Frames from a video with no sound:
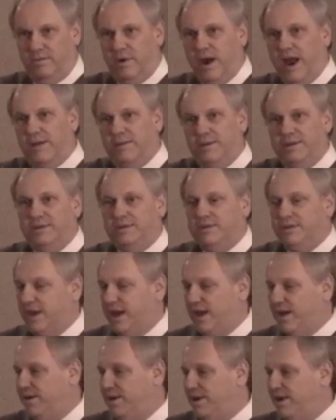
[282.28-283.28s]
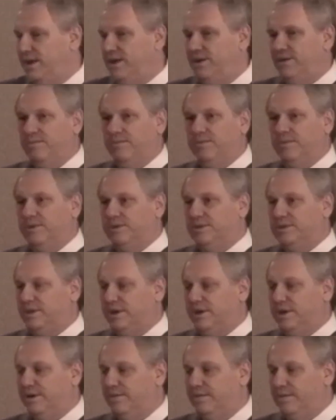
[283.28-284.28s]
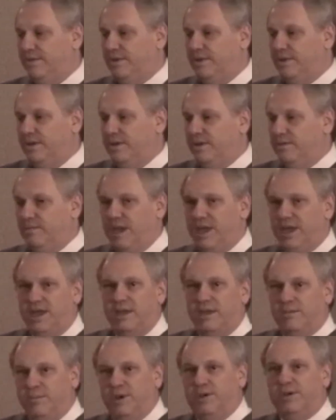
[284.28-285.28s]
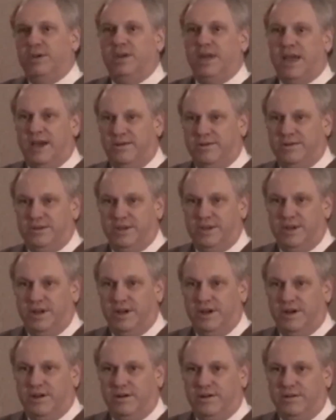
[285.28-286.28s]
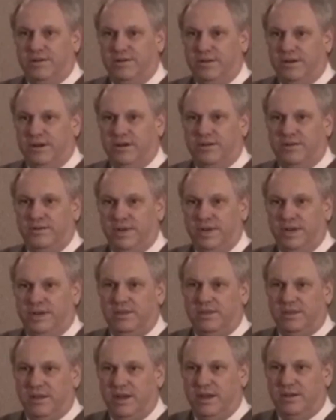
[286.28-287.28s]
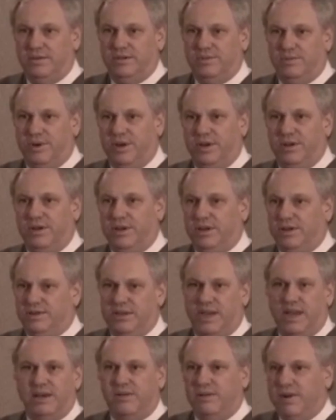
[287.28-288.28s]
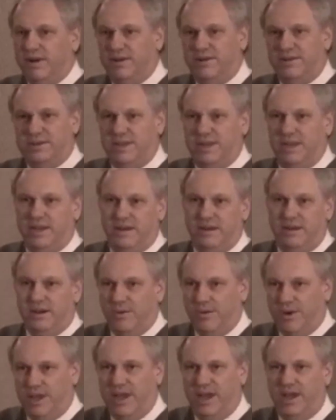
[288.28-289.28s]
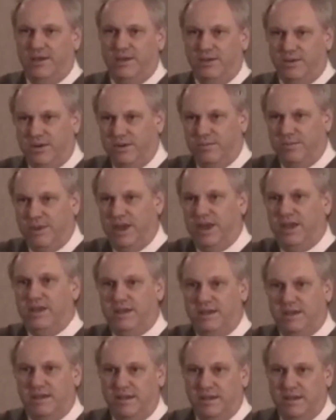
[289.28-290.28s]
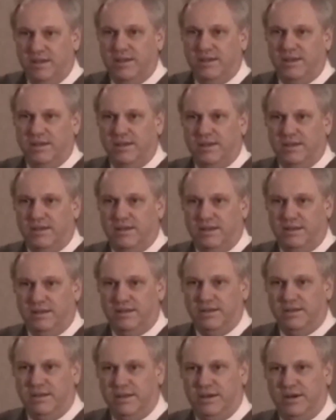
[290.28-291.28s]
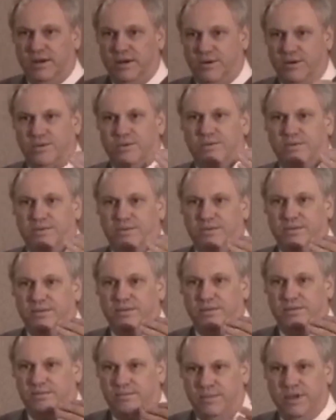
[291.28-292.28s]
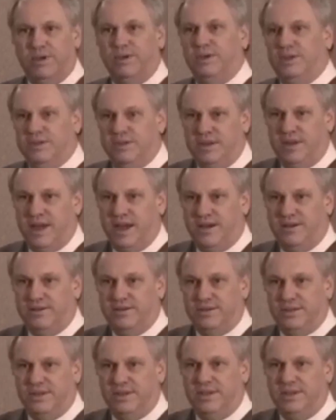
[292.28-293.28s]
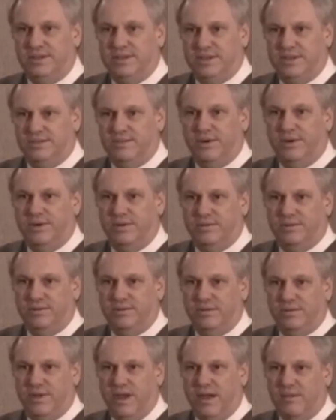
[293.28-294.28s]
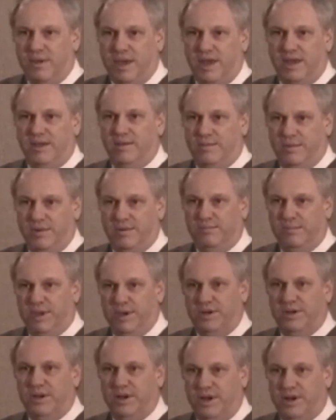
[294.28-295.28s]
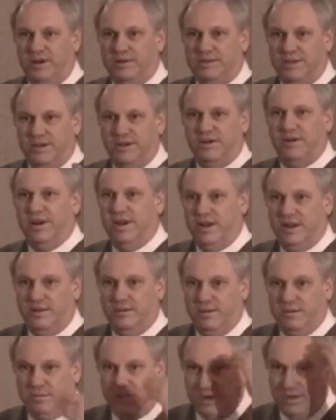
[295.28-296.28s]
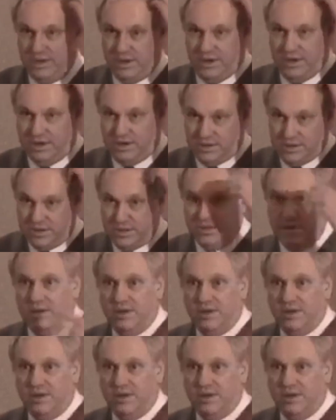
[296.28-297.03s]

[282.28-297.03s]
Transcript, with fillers: Robbins, yeah. He was making $1 million a year. You know, he thought he was pretty good. He goes, I don't understand, Tony, how you can make, you know, millions of dollars. And he says, well, I'm hanging with billionaires and you're hanging with millionaires.